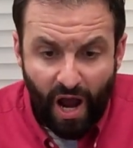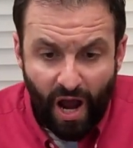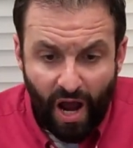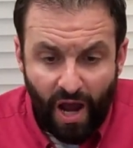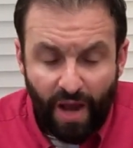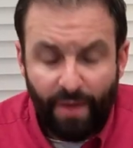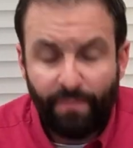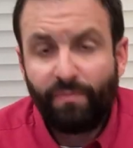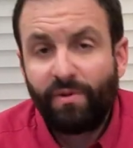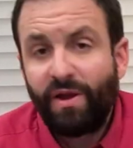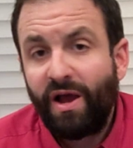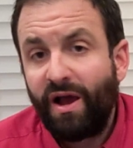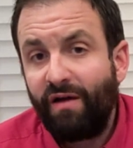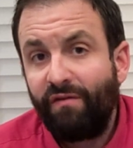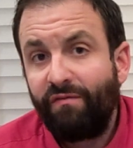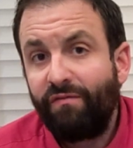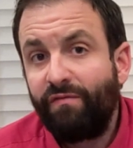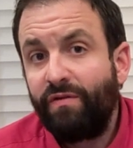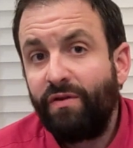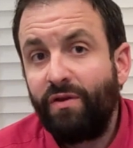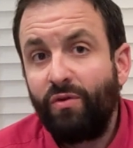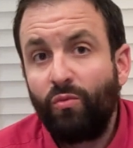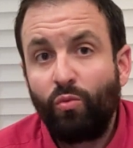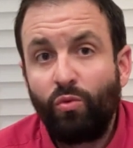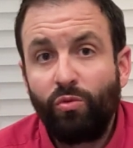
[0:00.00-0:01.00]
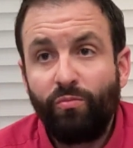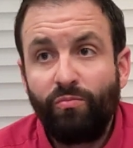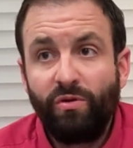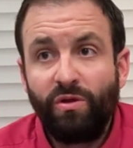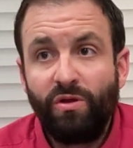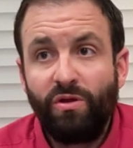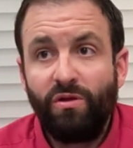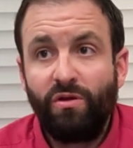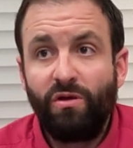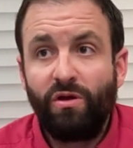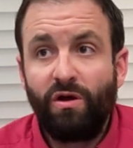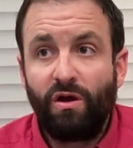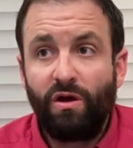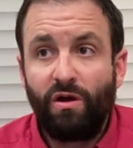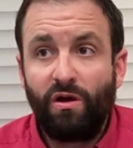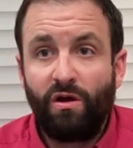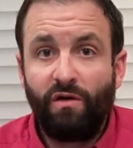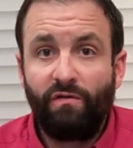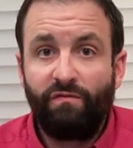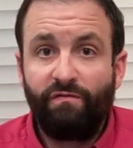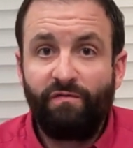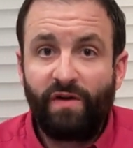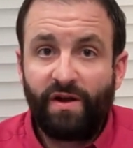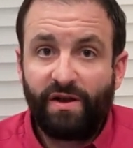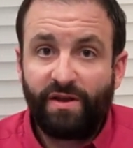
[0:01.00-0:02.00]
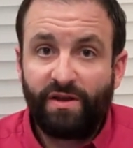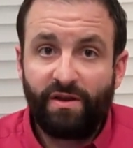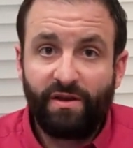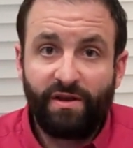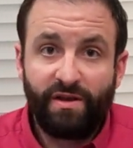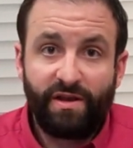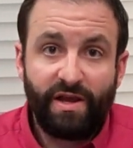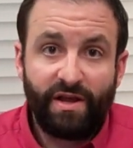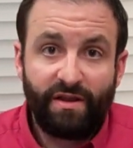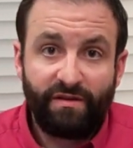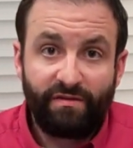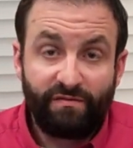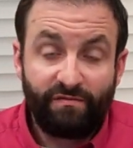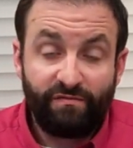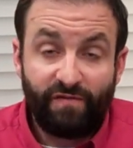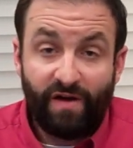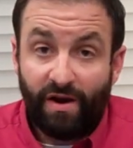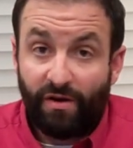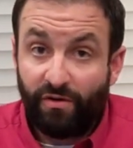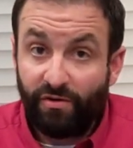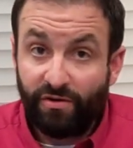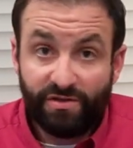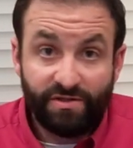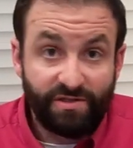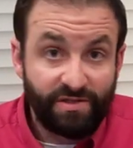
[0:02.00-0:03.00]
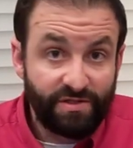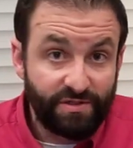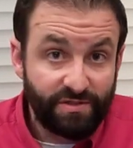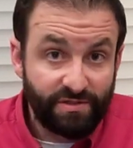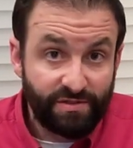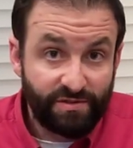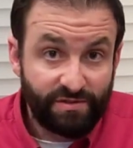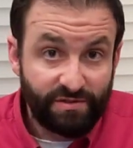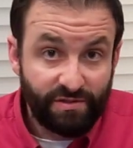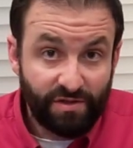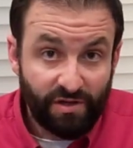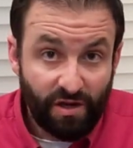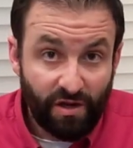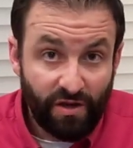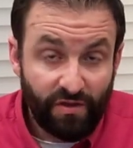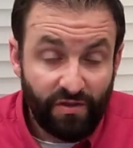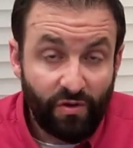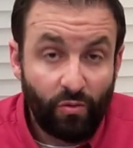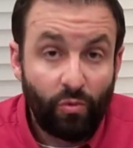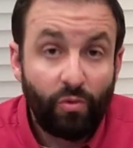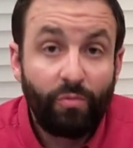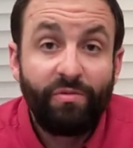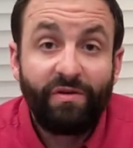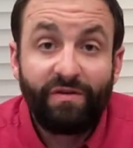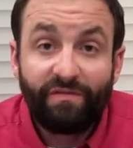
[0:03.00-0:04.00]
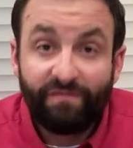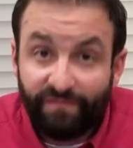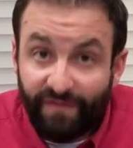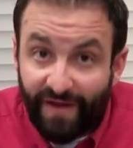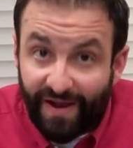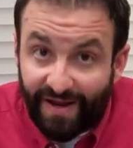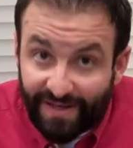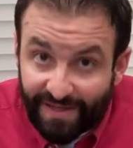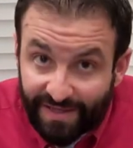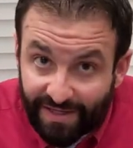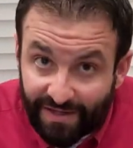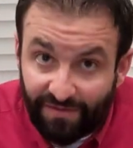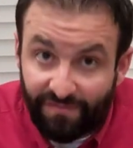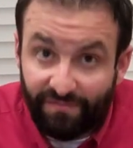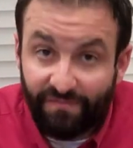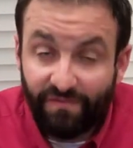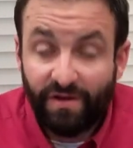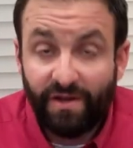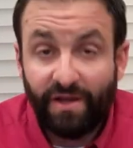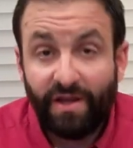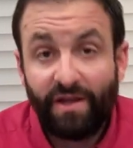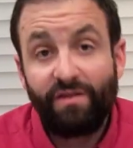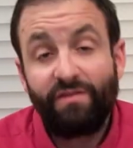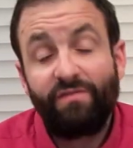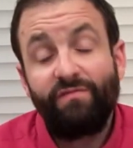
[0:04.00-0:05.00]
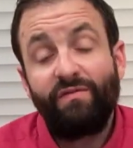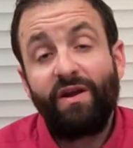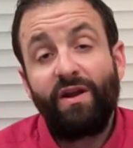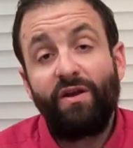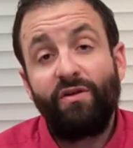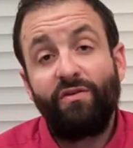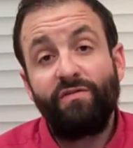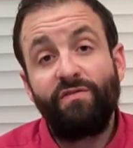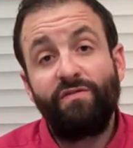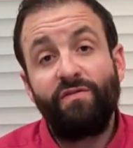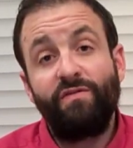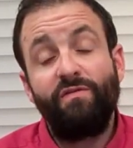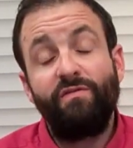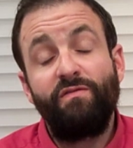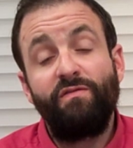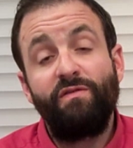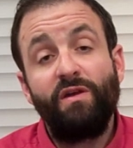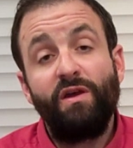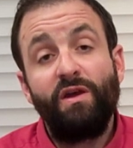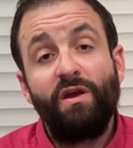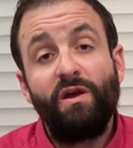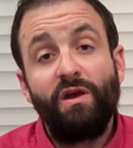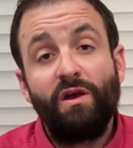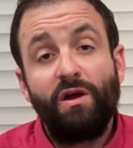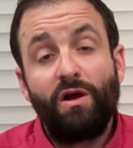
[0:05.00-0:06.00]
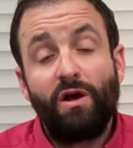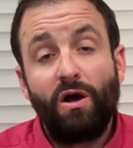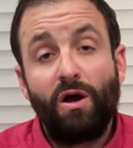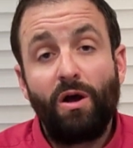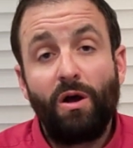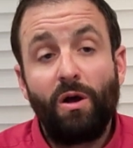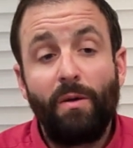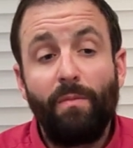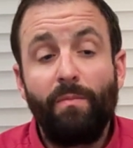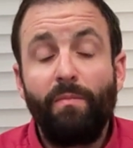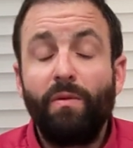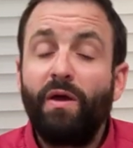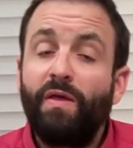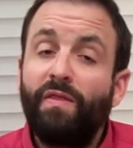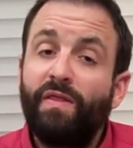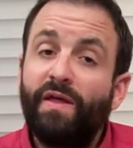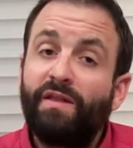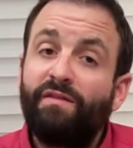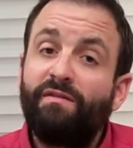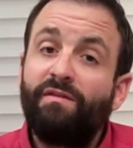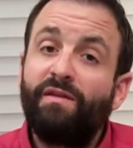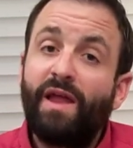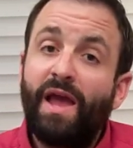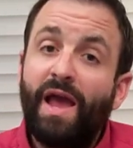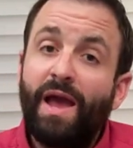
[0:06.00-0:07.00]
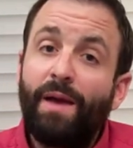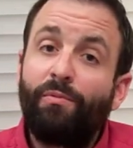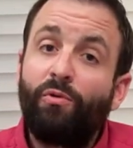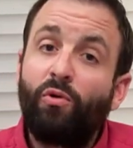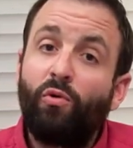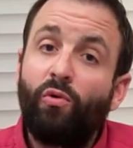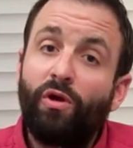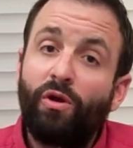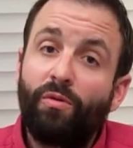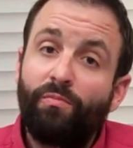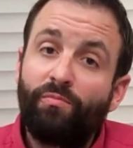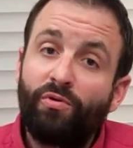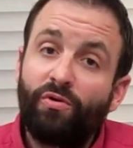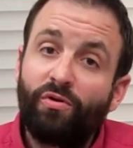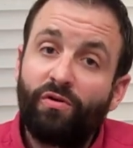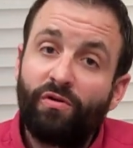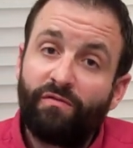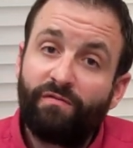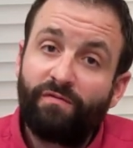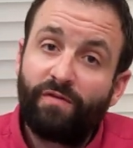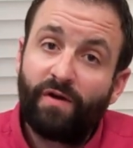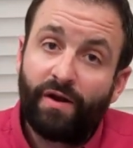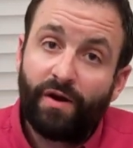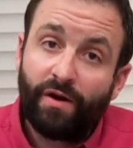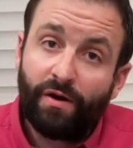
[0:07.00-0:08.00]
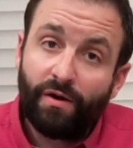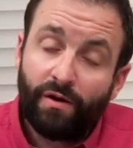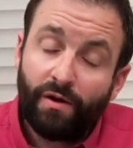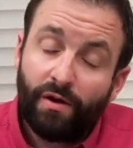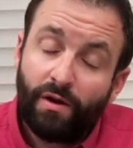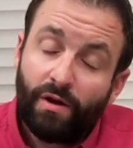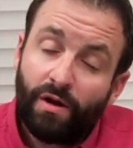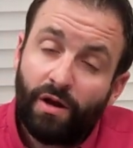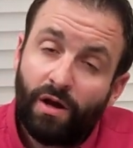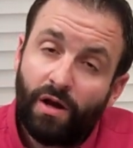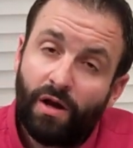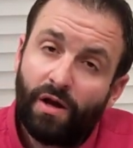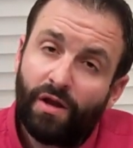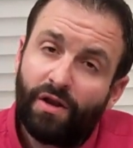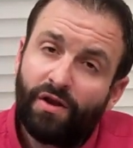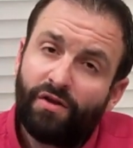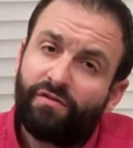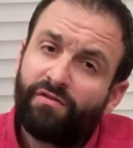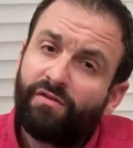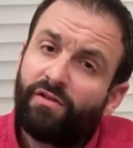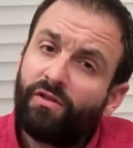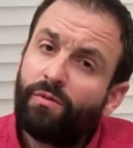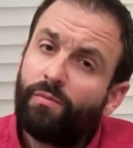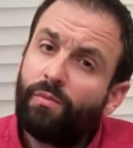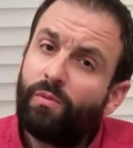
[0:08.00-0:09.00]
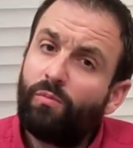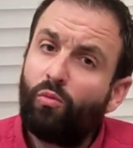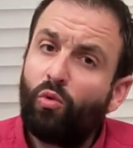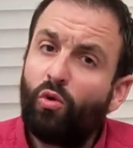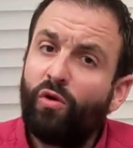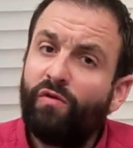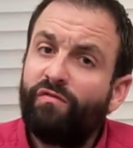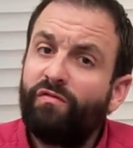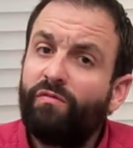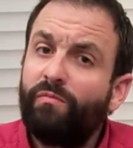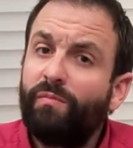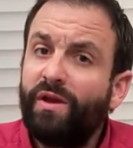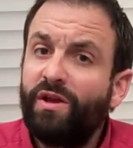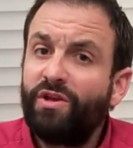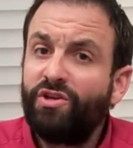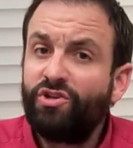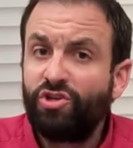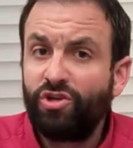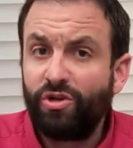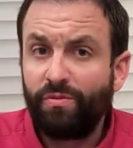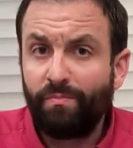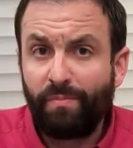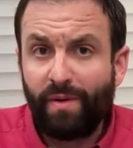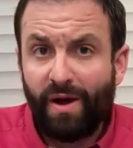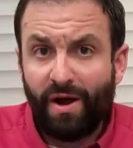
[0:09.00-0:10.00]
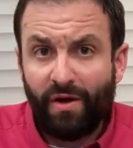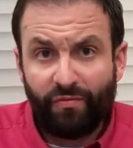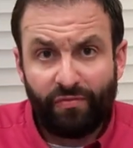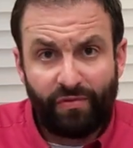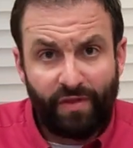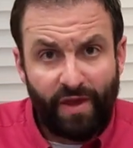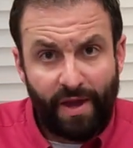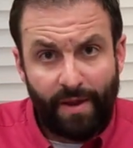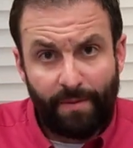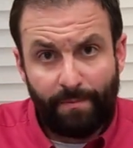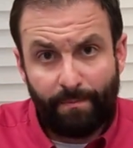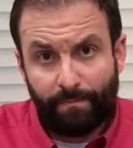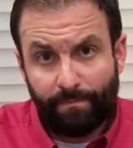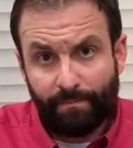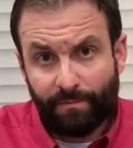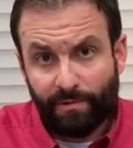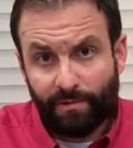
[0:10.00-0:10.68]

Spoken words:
I'm confident will be effective against viruses. That will be effective against viruses, and that's an APCO Air Purifier. Here's a little bit more information about that.